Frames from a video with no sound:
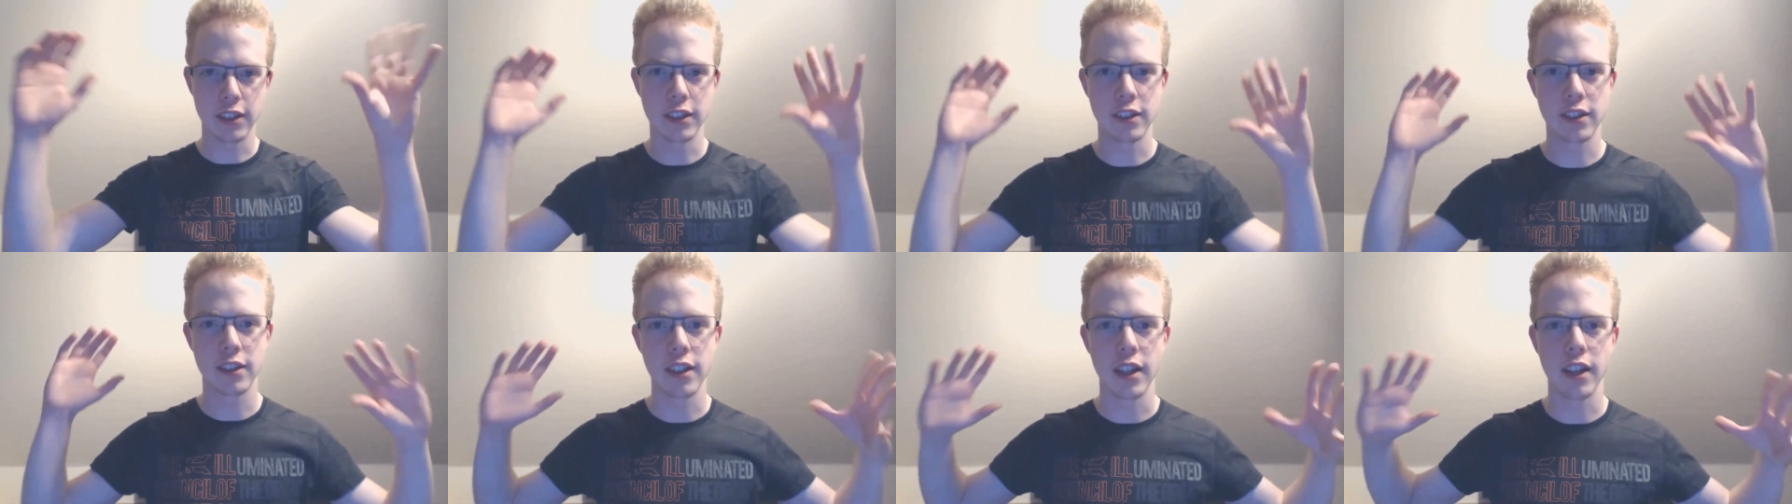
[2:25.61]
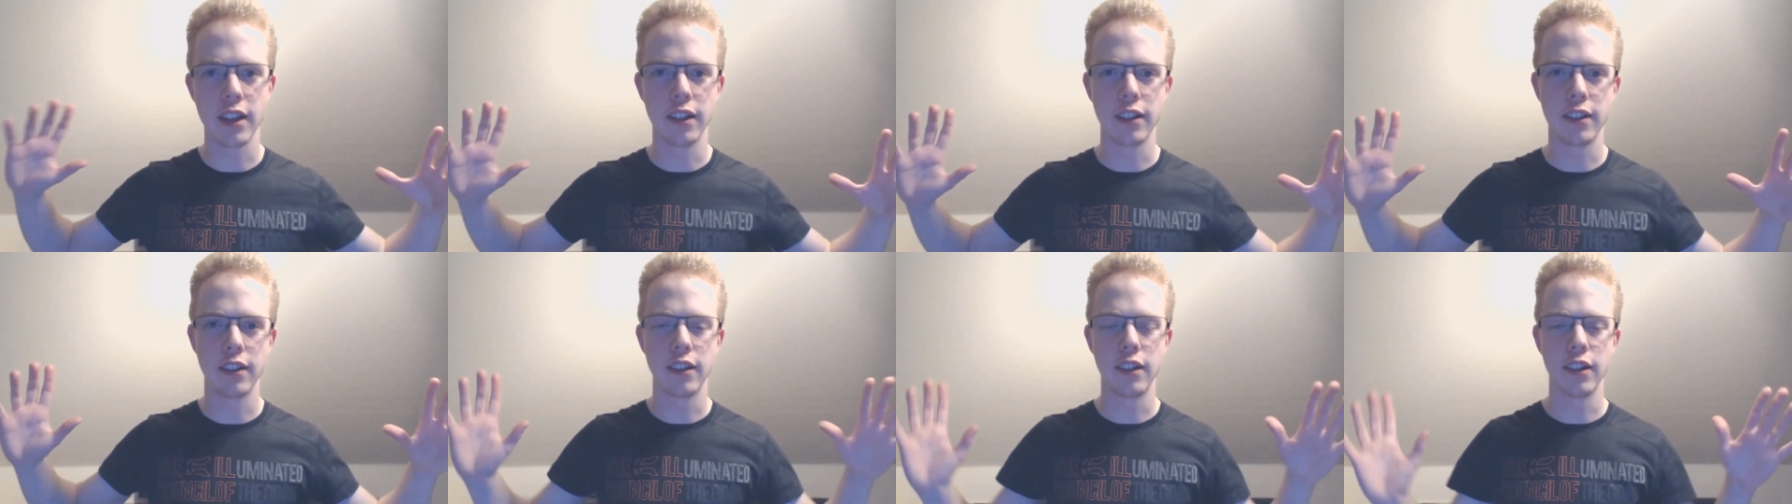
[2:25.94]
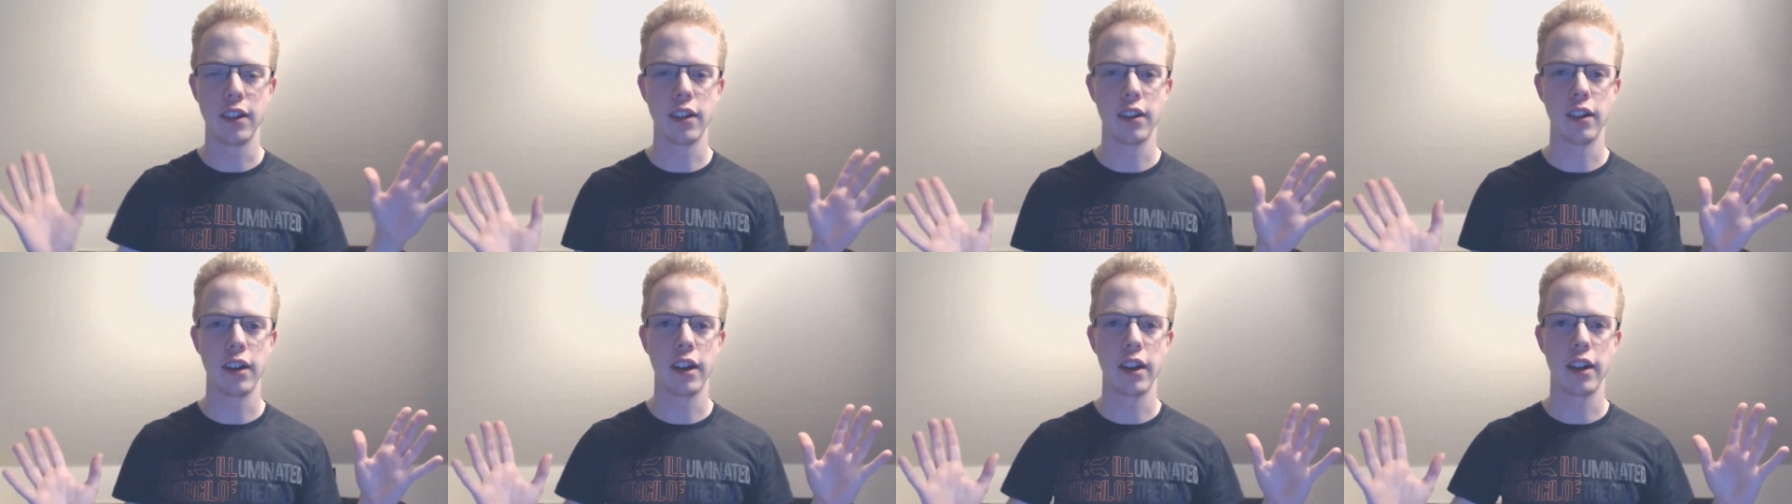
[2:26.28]
It just
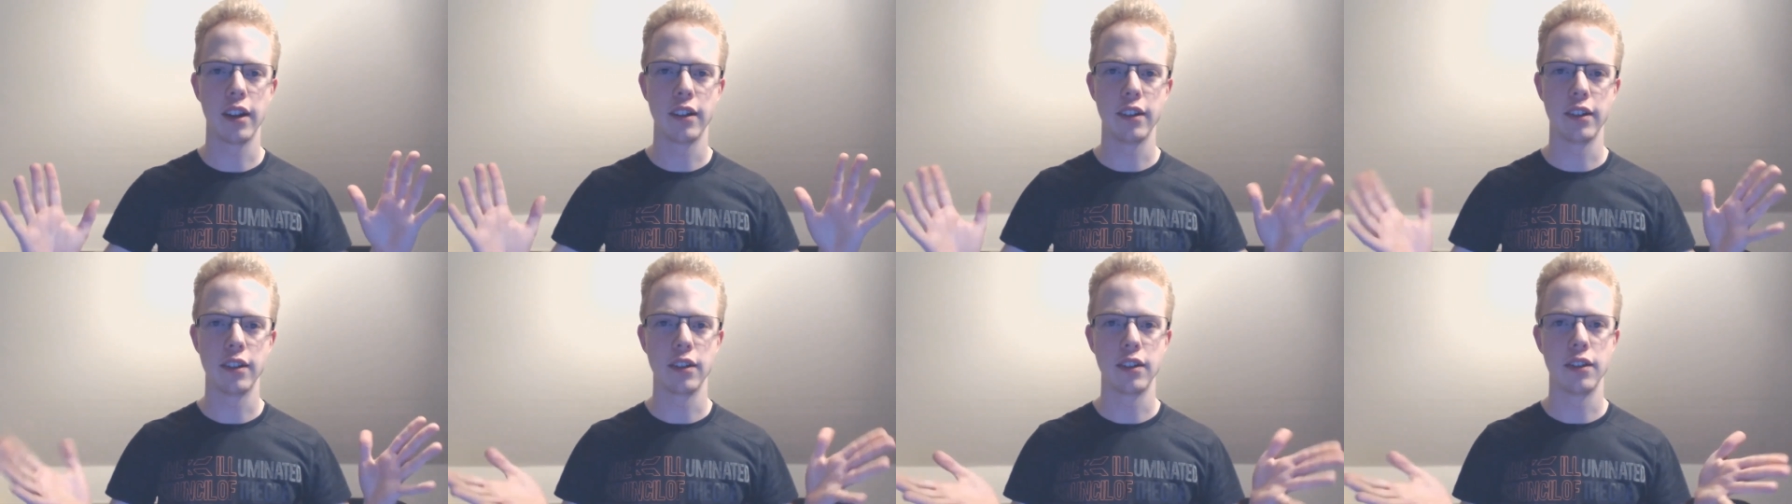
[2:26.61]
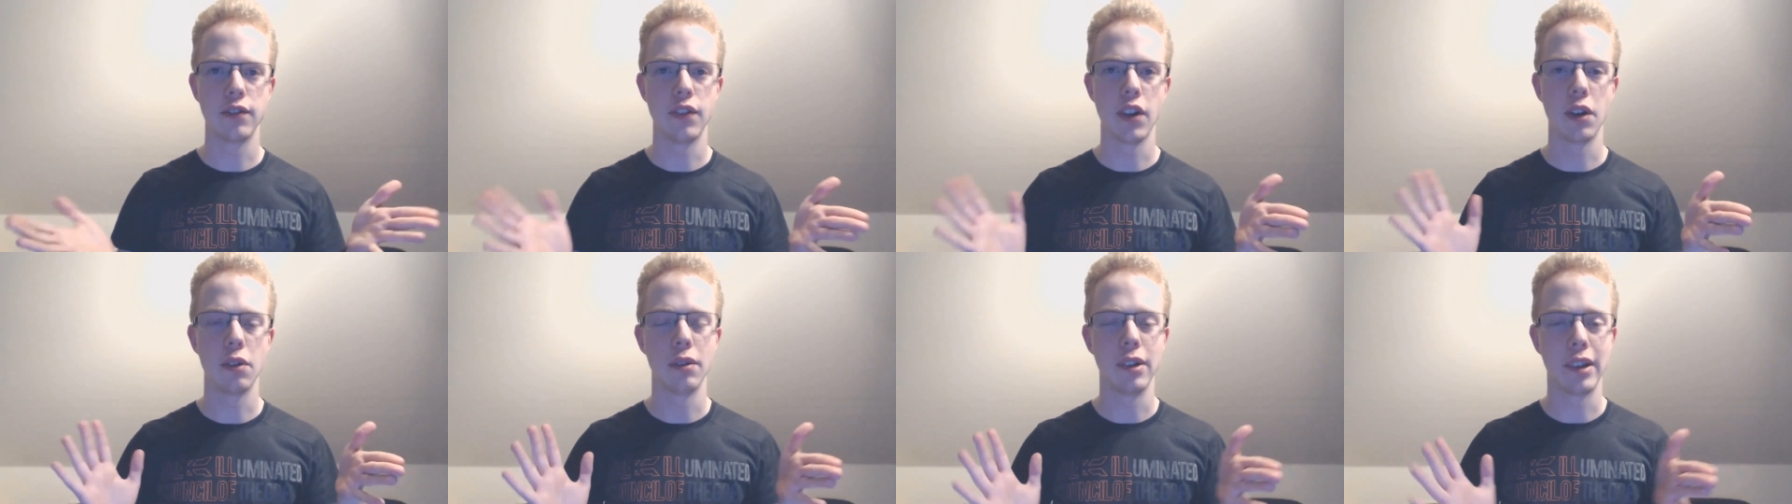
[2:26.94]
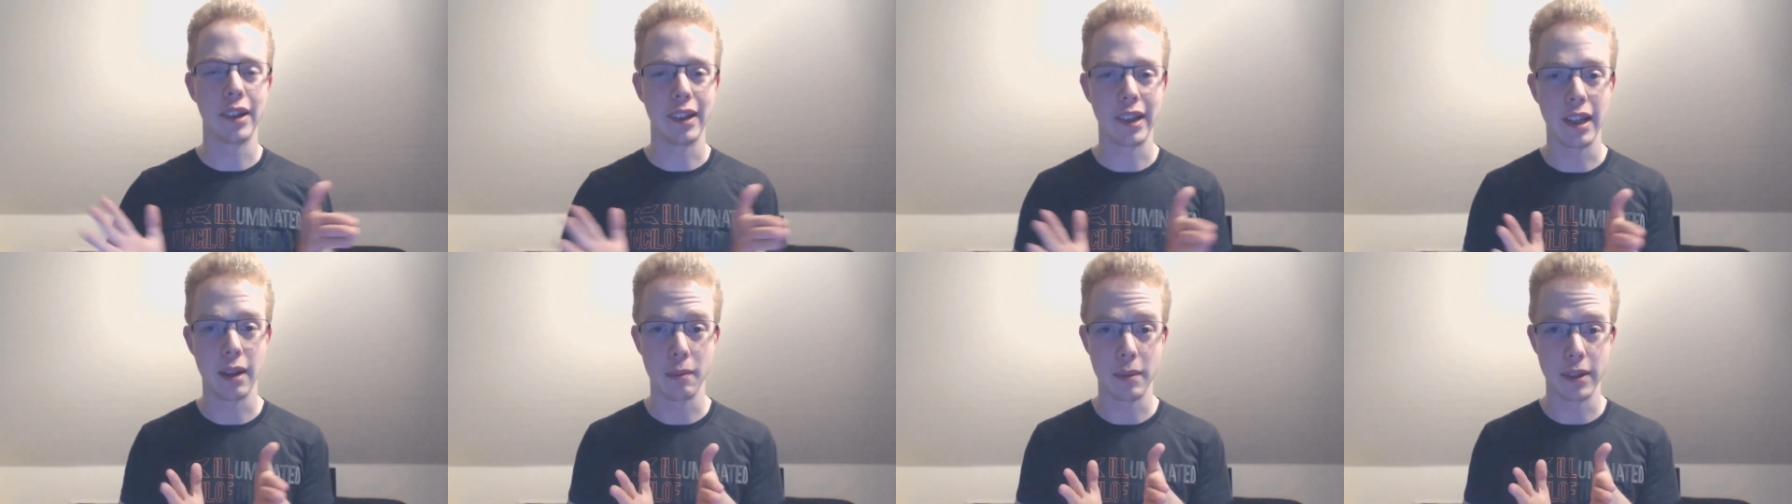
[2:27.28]
stays there and is
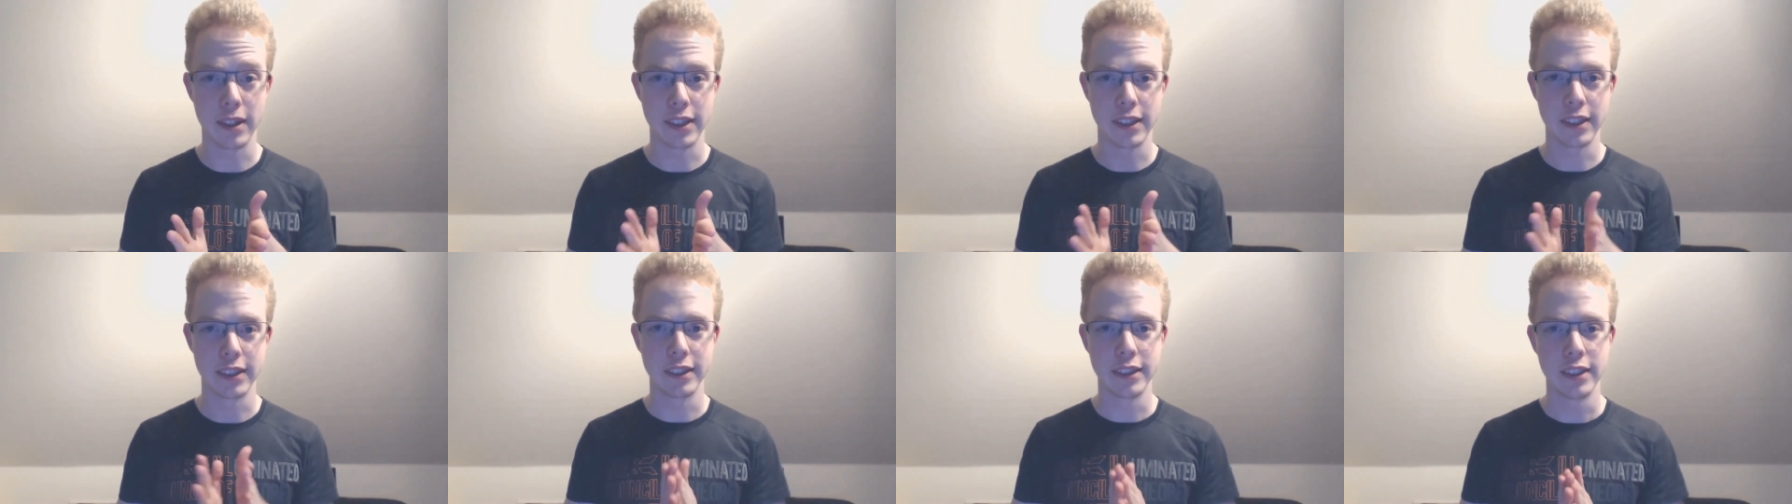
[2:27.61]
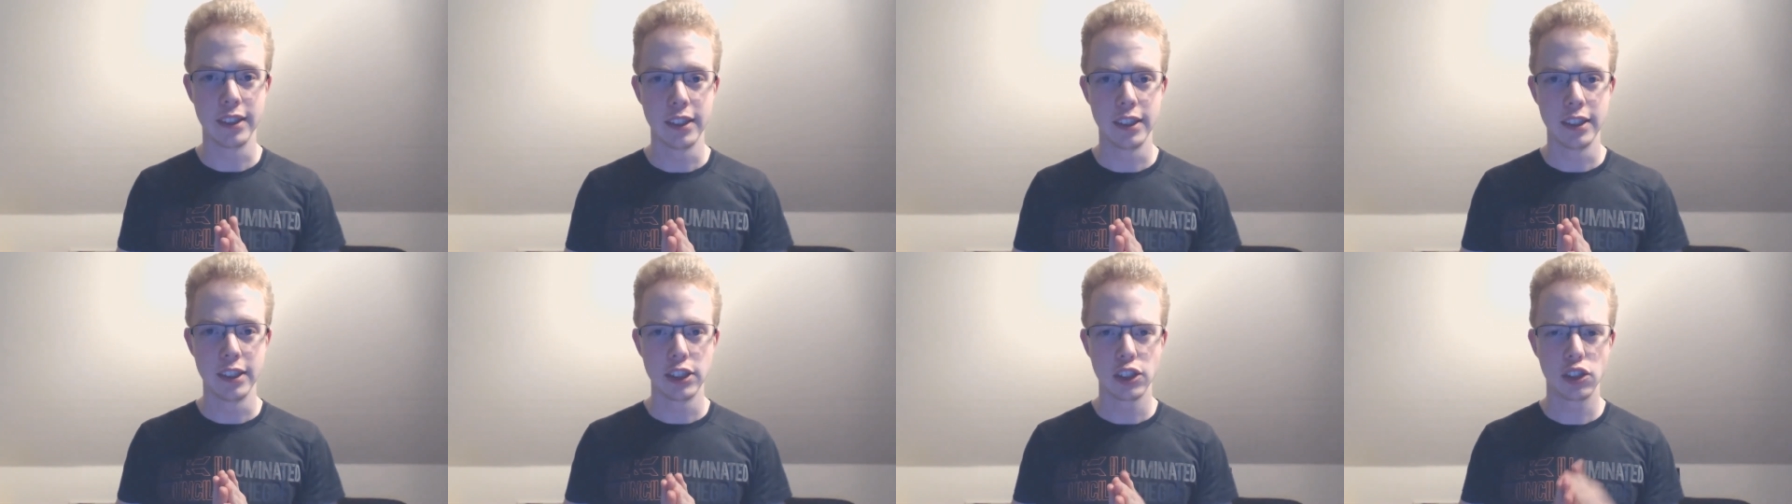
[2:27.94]
very limited.